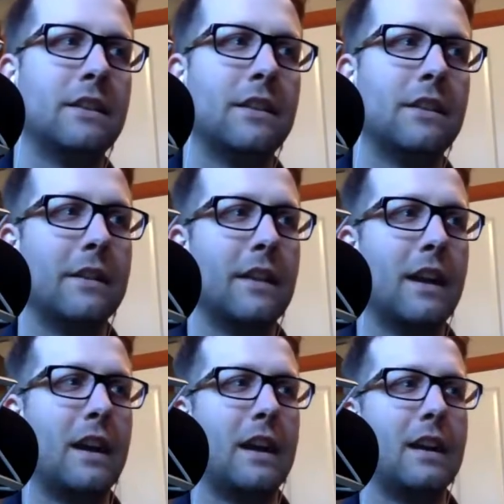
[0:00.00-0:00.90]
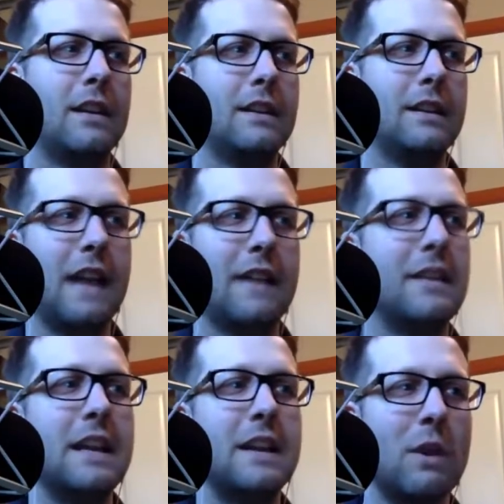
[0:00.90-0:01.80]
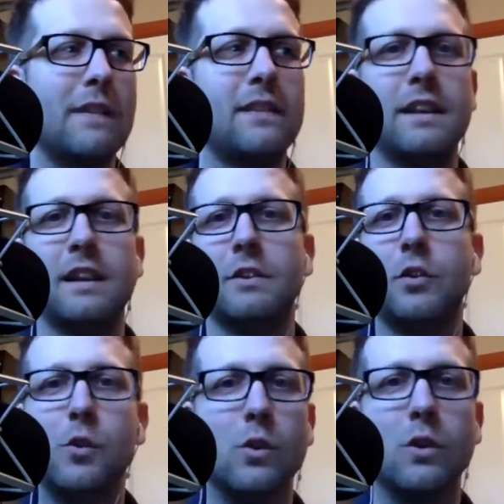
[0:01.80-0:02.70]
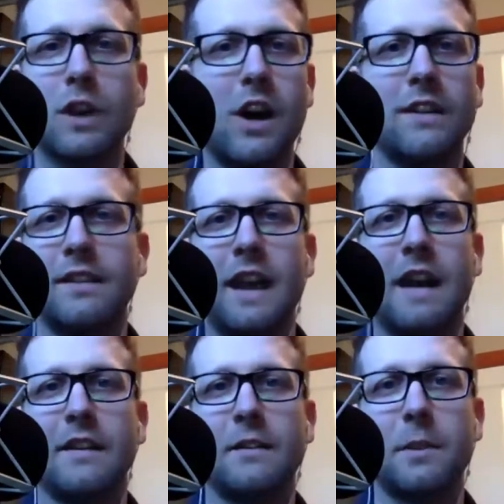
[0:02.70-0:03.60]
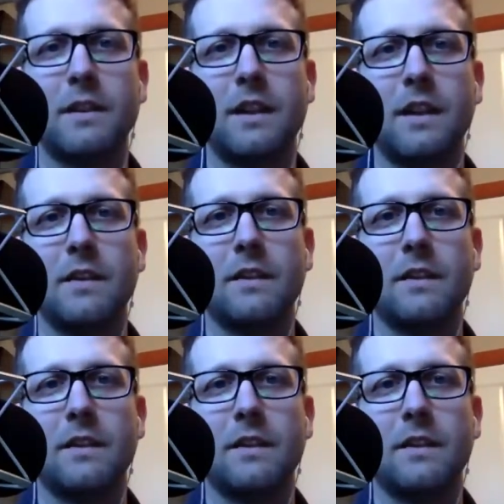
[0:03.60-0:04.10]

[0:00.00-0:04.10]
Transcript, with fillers: there's uh yeah it's an interesting cool context but there's